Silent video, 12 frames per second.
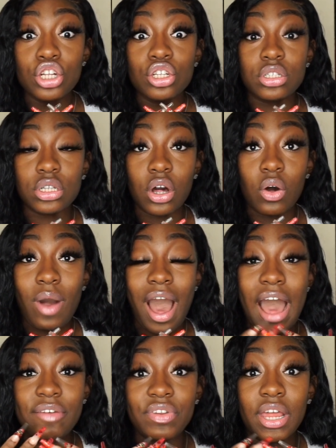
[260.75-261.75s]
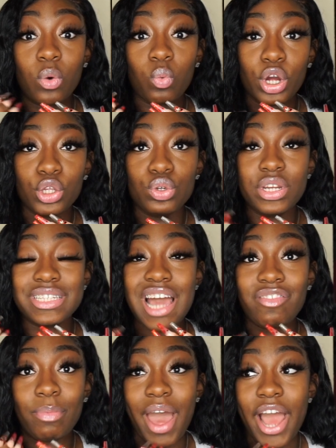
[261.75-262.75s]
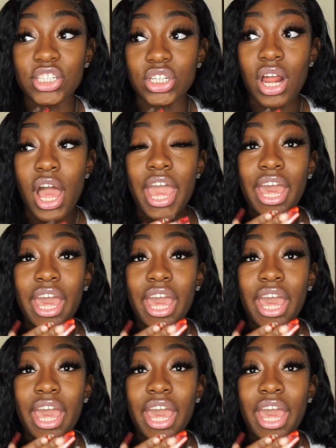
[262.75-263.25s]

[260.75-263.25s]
So I feel like, one, you need to have a passion.